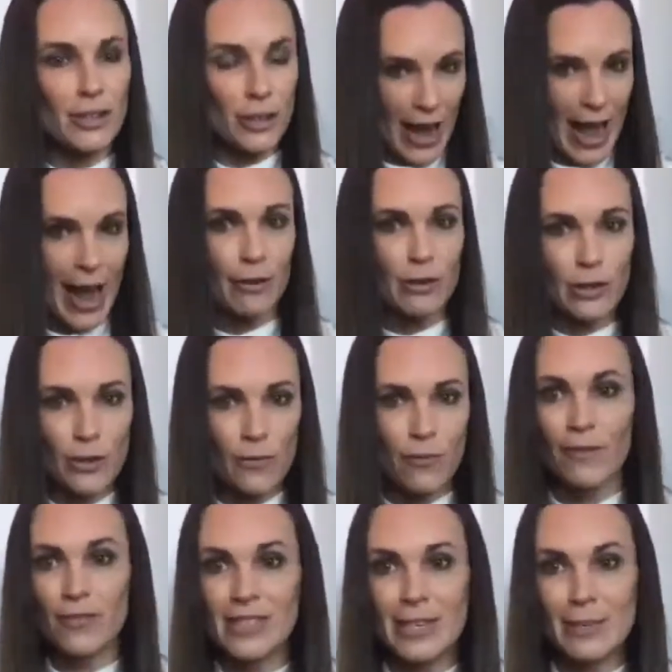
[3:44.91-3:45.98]
how you've
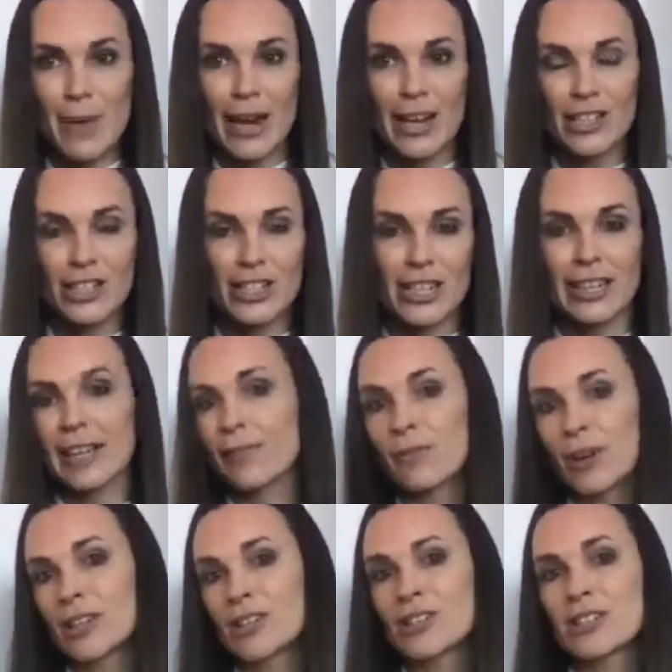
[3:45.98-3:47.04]
obviously managed to
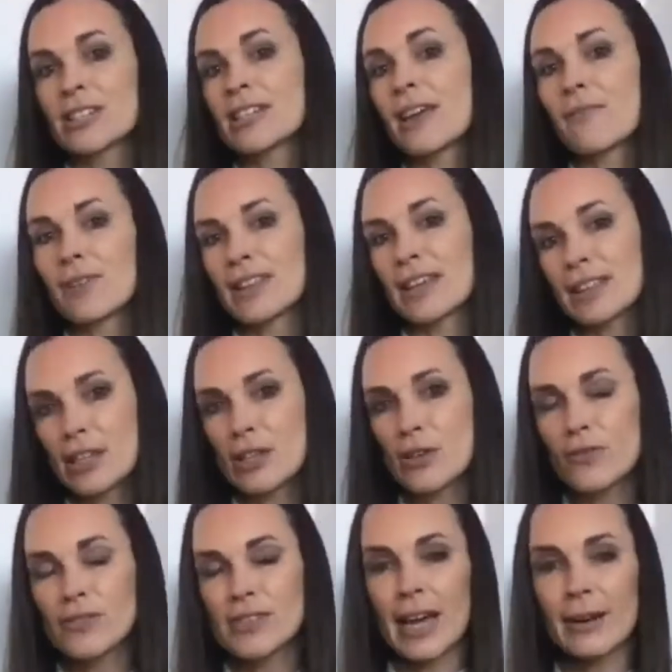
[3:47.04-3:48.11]
leverage everything that
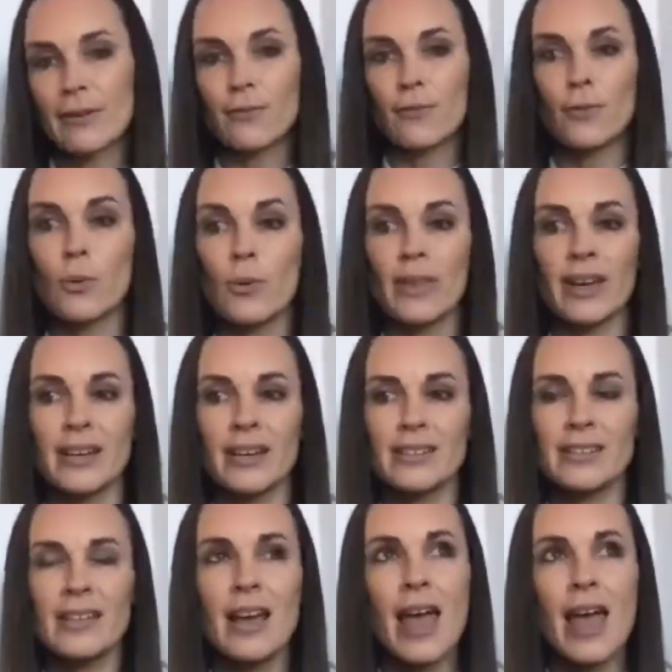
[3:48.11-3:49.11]
you've done for this.